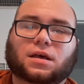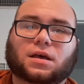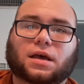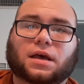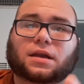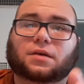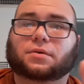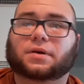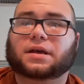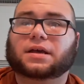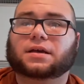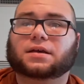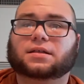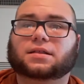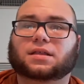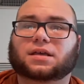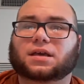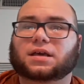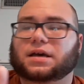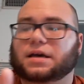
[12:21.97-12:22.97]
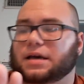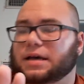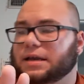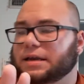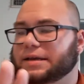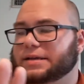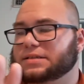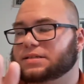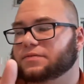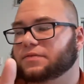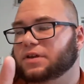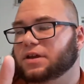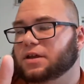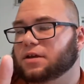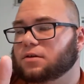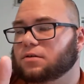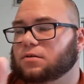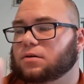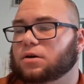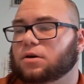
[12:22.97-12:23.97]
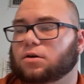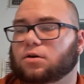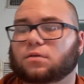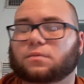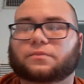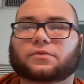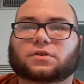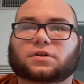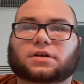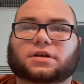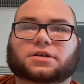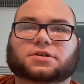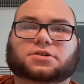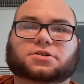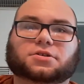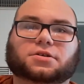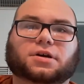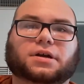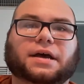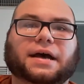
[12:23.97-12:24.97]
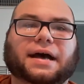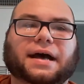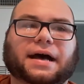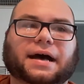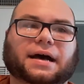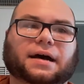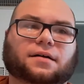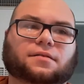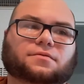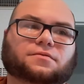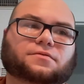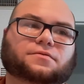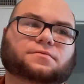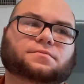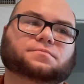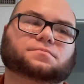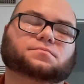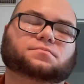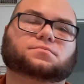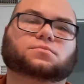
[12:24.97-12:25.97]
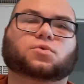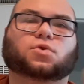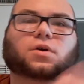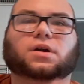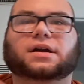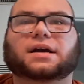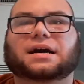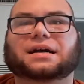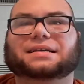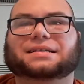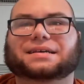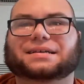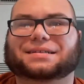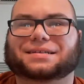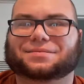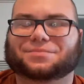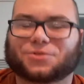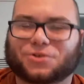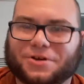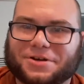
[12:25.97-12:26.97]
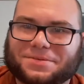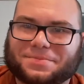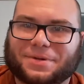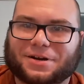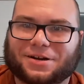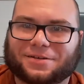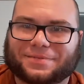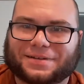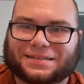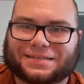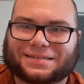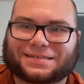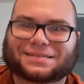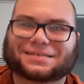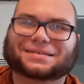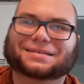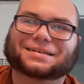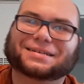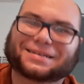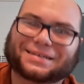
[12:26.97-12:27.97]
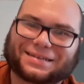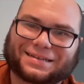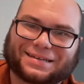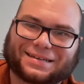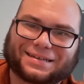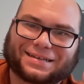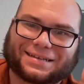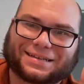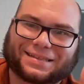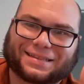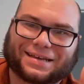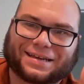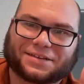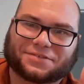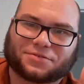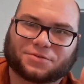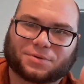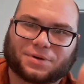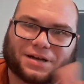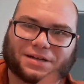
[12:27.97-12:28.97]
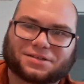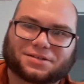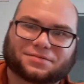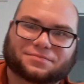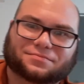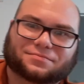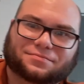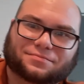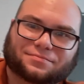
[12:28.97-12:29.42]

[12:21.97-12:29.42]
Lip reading: Anyway, the next video hopefully should have more content and more experiments. Thanks for watching.